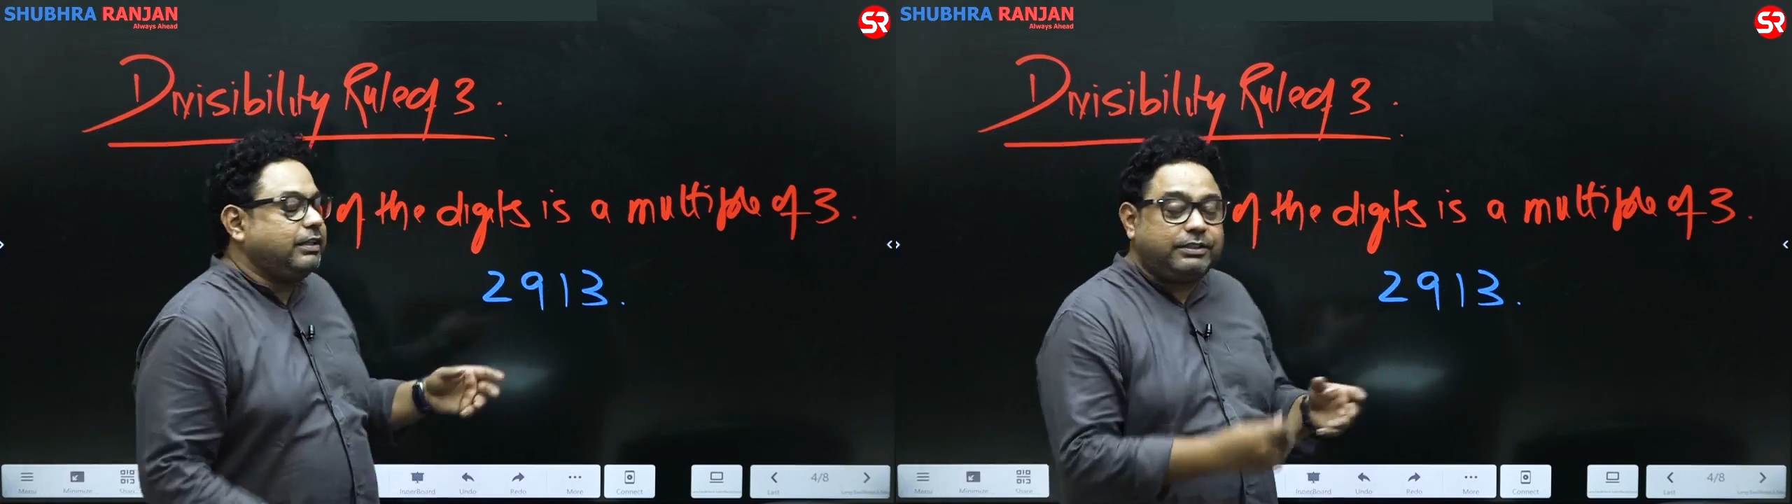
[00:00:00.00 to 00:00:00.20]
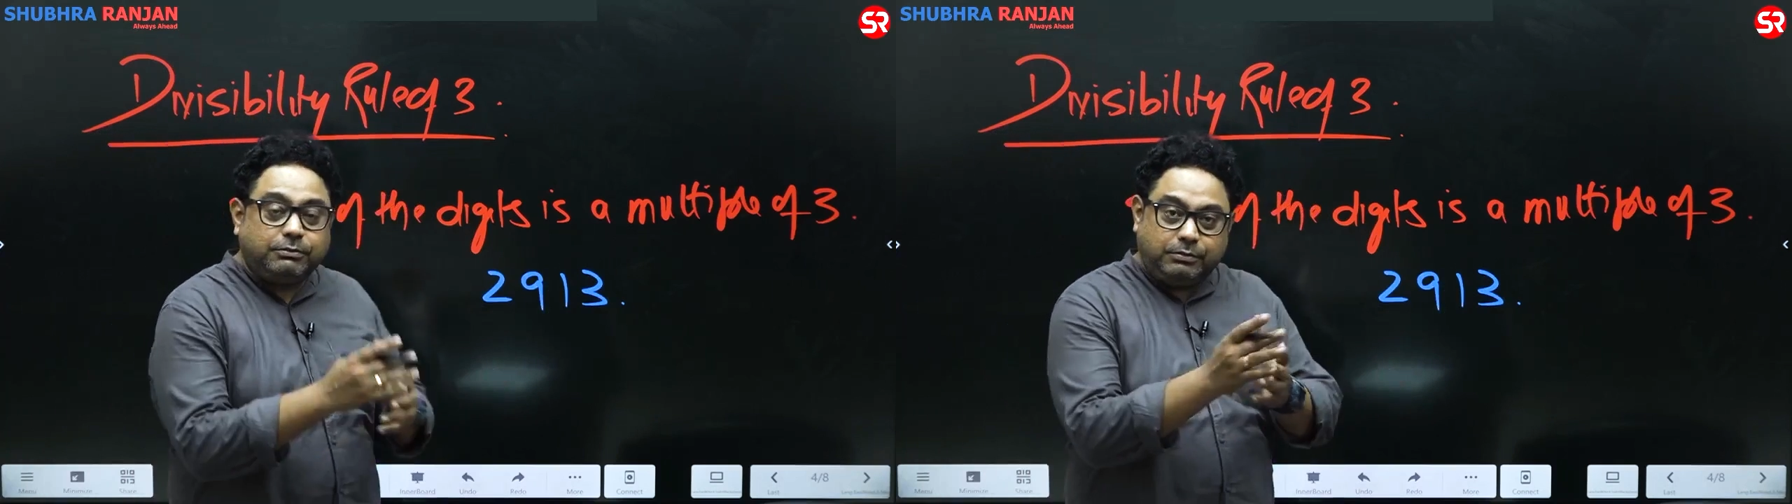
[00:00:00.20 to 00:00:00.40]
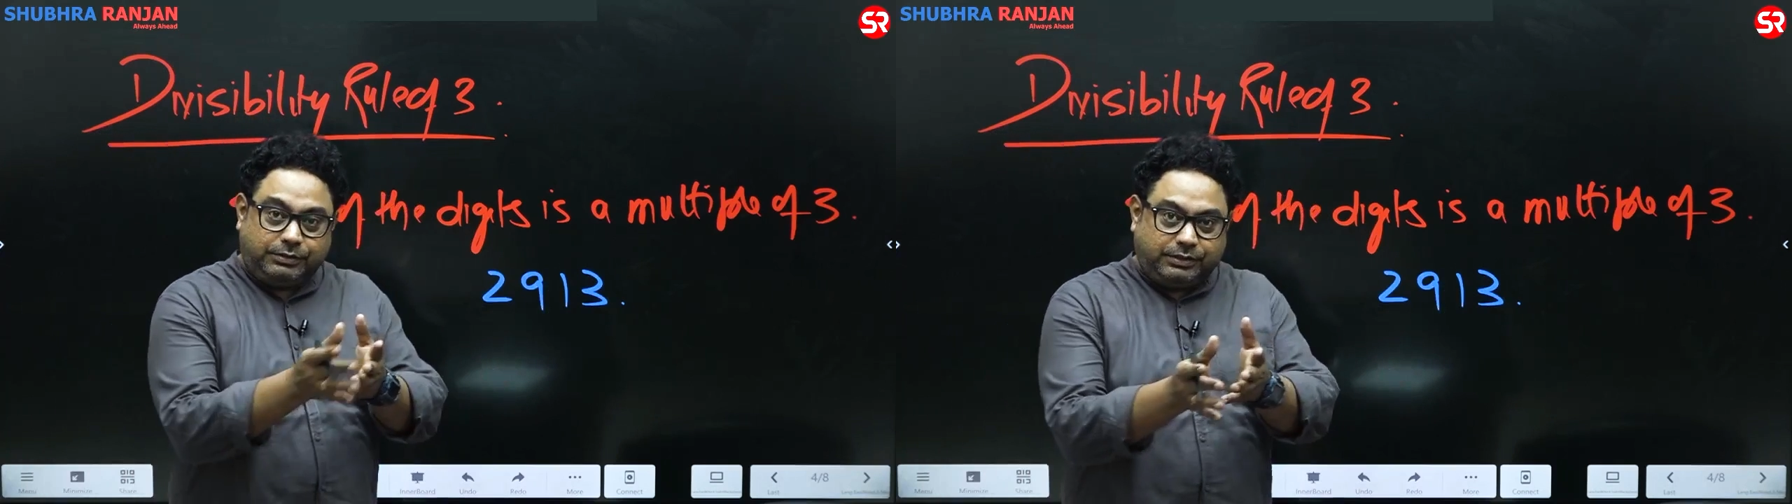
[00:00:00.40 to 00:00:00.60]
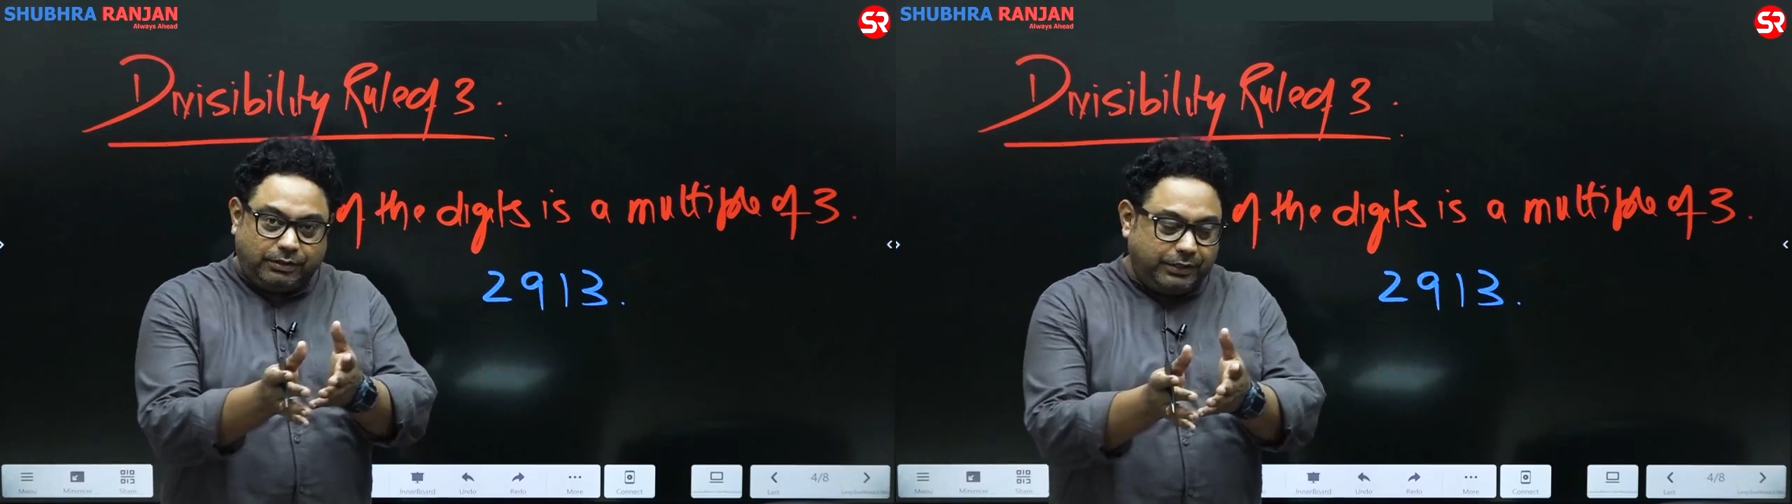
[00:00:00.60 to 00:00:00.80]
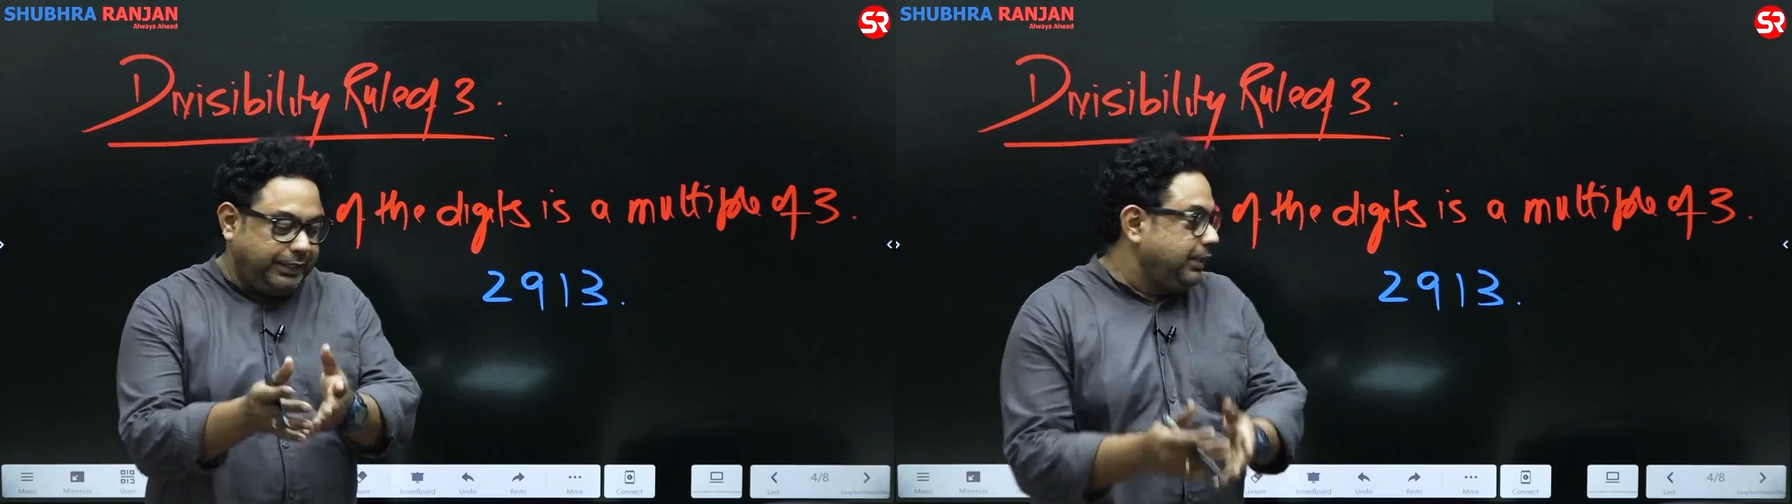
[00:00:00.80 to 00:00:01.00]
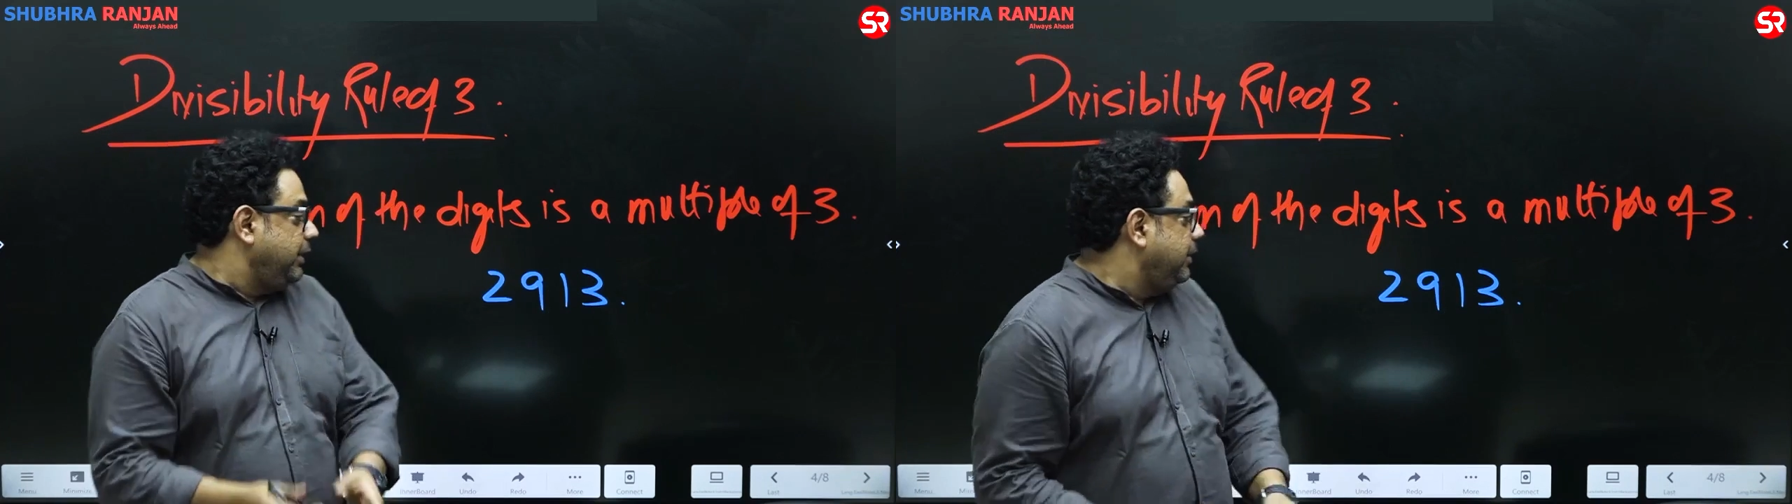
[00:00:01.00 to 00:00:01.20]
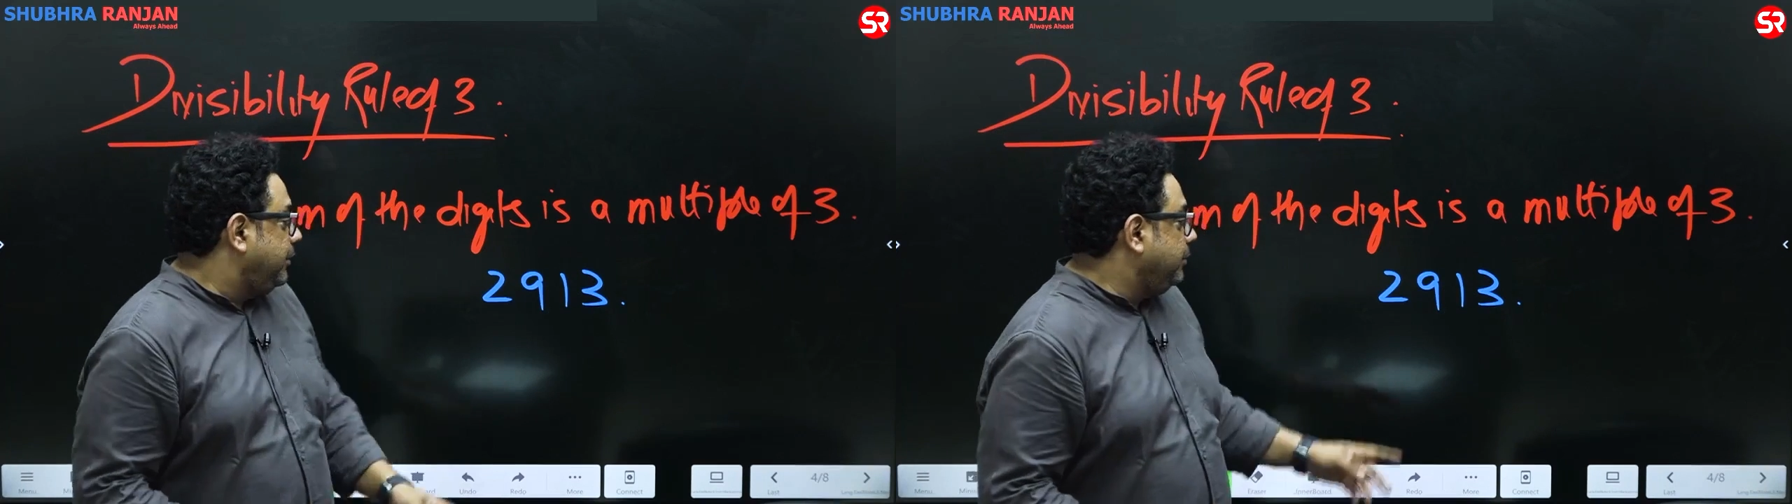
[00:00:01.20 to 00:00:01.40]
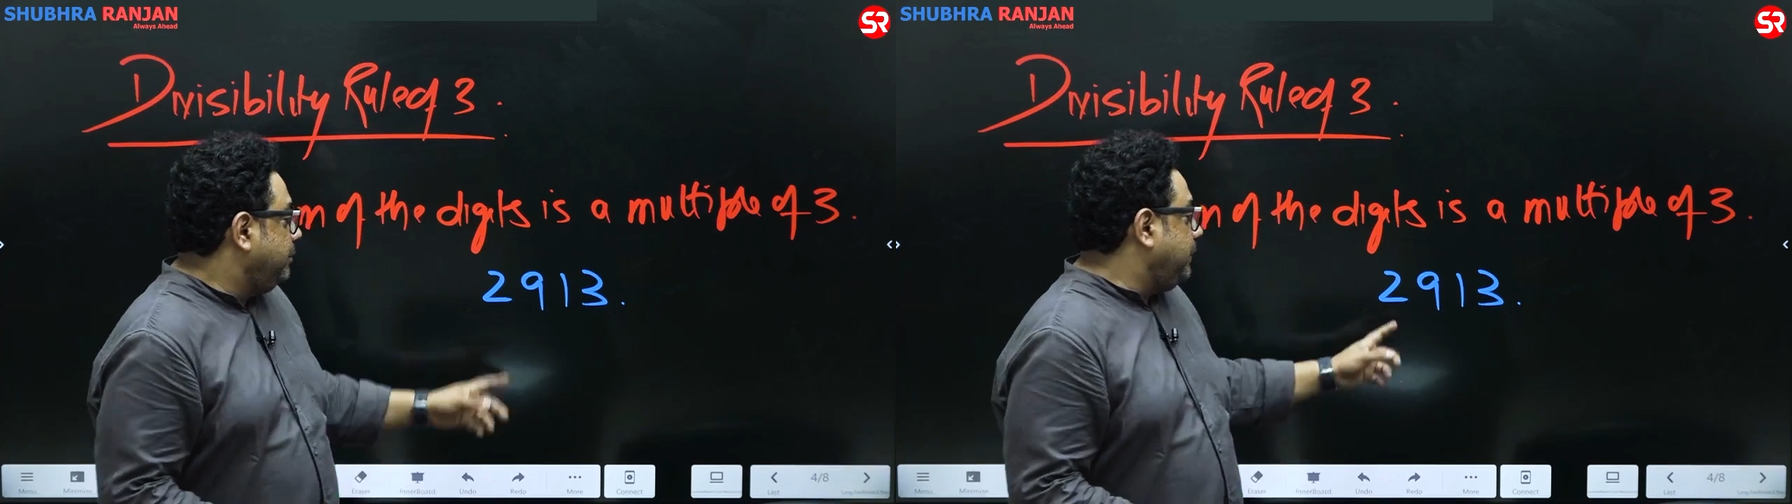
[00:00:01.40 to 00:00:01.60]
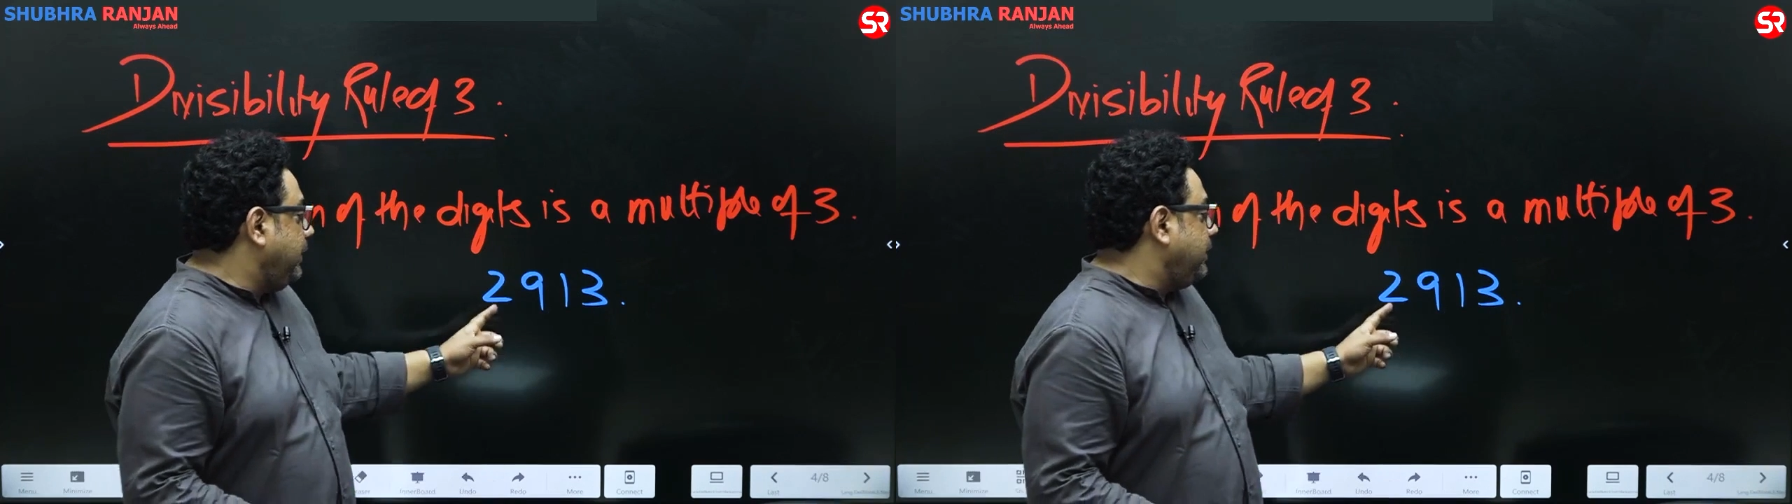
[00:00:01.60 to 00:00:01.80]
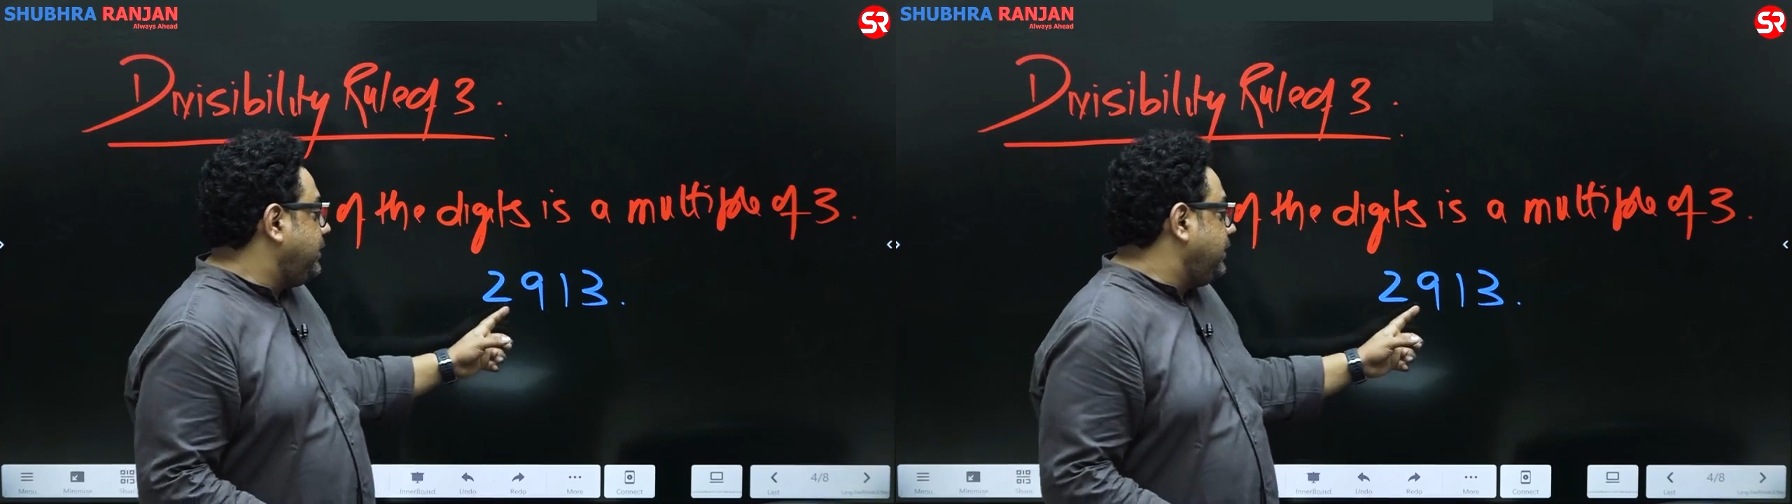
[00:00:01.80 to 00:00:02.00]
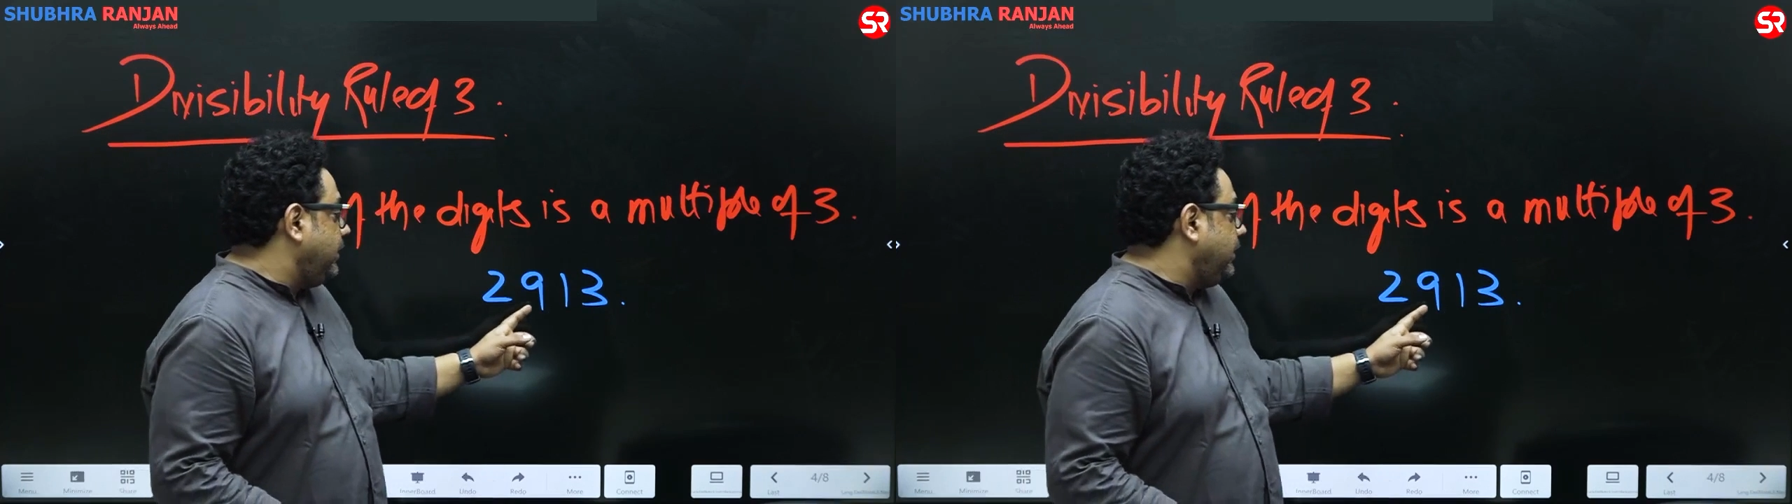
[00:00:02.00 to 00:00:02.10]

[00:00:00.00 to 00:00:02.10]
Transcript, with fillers: schools, sorry. 2 plus